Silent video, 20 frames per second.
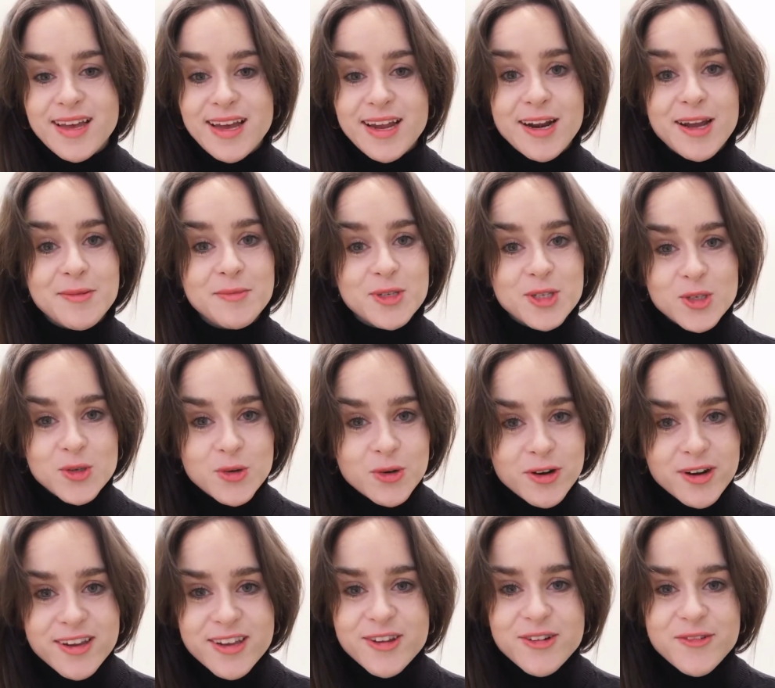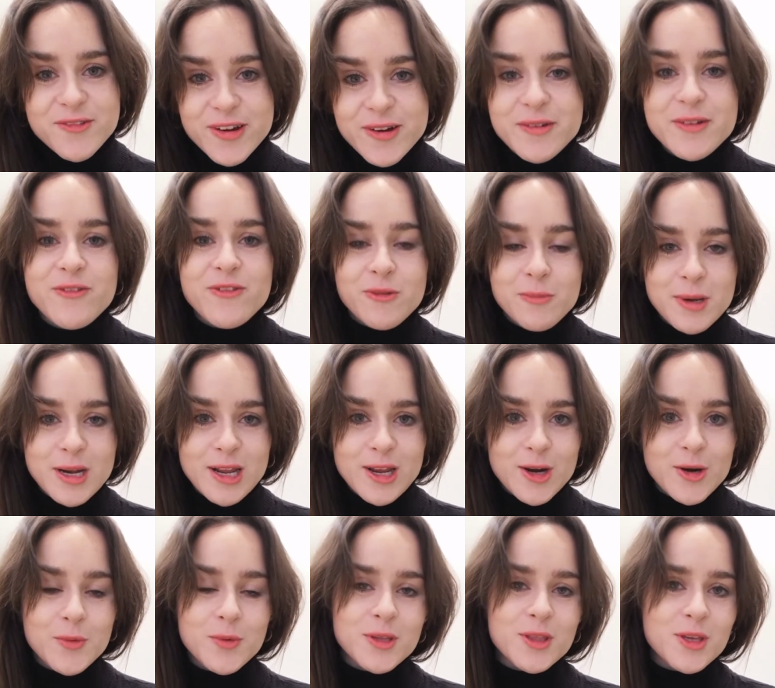and I'm sure you're very
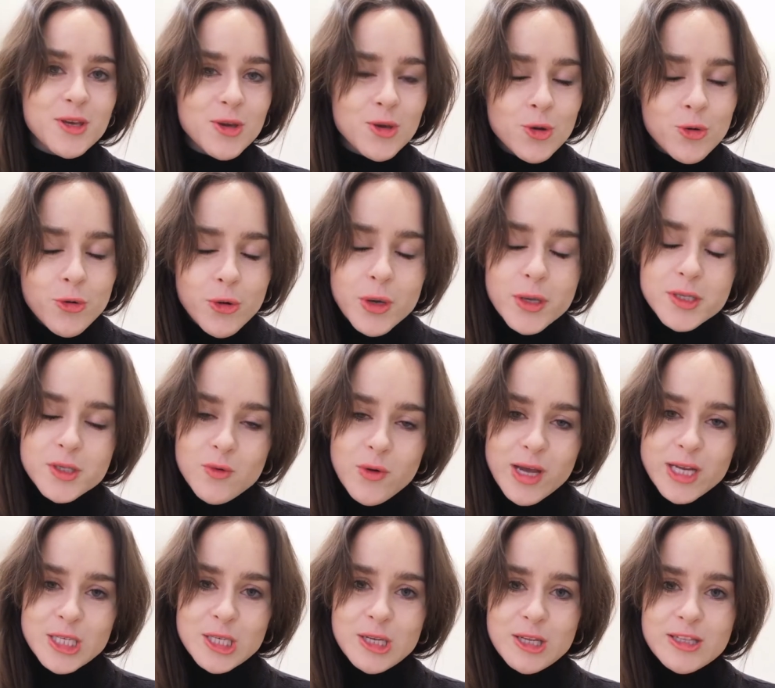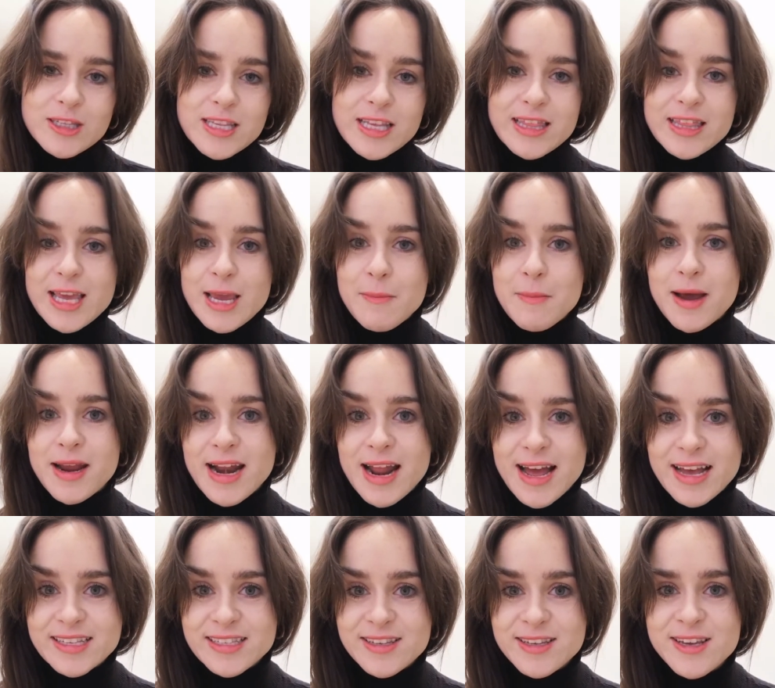familiar with the curious questions that they might
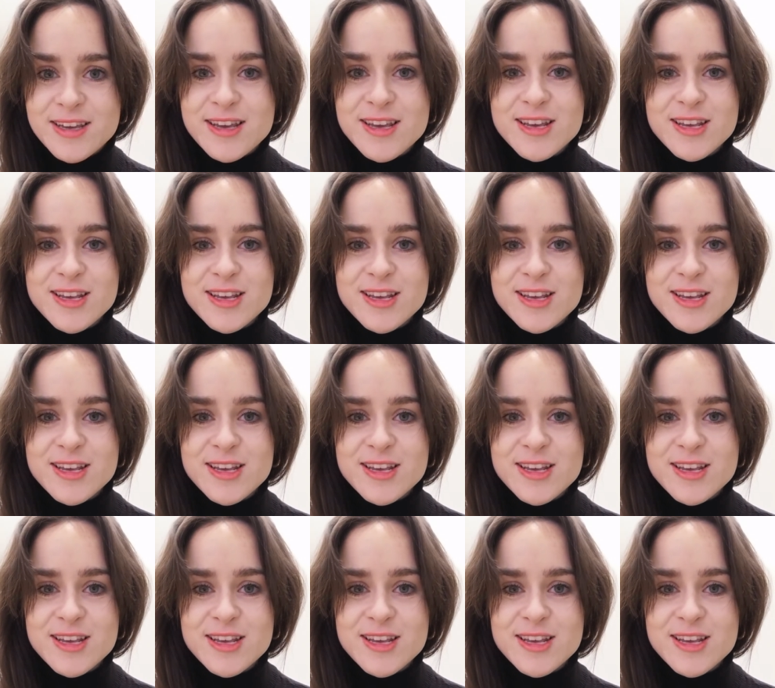ask,